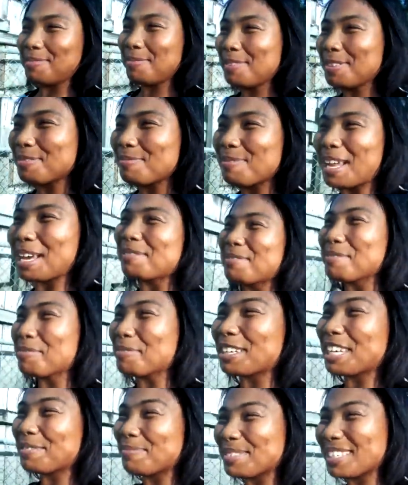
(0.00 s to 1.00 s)
the black
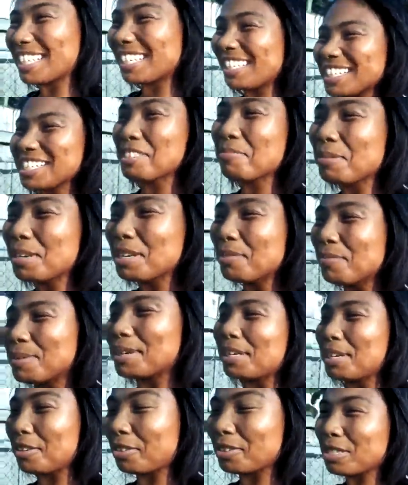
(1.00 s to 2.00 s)
people, they begin to speak
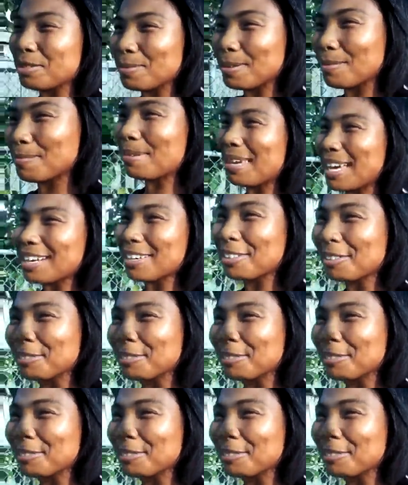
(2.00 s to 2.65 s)
well or speak better.